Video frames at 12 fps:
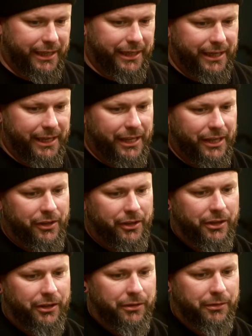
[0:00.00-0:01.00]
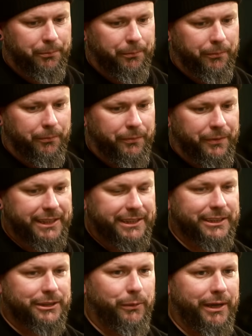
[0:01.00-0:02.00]
in
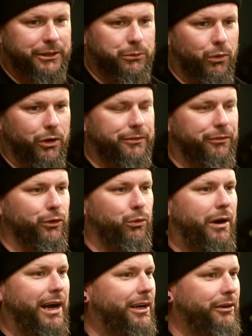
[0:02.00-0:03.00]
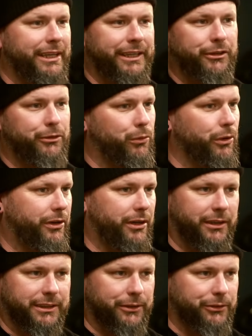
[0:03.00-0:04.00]
this is the way it's worked for a while. It don't work
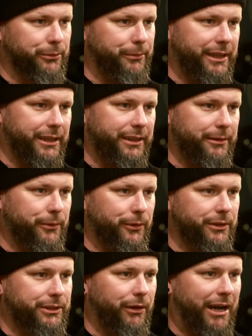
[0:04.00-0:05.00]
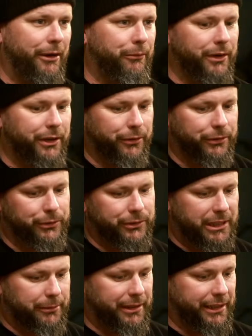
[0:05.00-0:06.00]
on social media anymore. So I want to go do
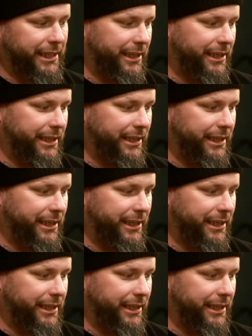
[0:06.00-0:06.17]
something